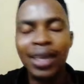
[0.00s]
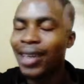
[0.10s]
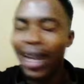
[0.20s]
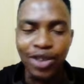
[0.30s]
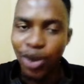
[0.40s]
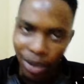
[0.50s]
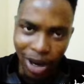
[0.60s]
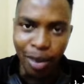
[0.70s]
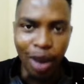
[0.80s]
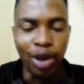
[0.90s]
That's all
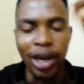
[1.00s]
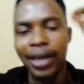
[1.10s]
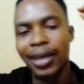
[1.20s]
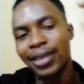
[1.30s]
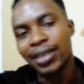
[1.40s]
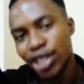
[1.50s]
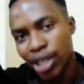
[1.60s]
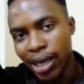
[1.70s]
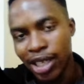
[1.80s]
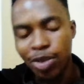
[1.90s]
grammar, but like
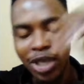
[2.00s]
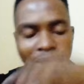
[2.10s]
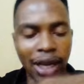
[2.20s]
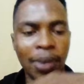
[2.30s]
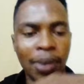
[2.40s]
essentially, it means that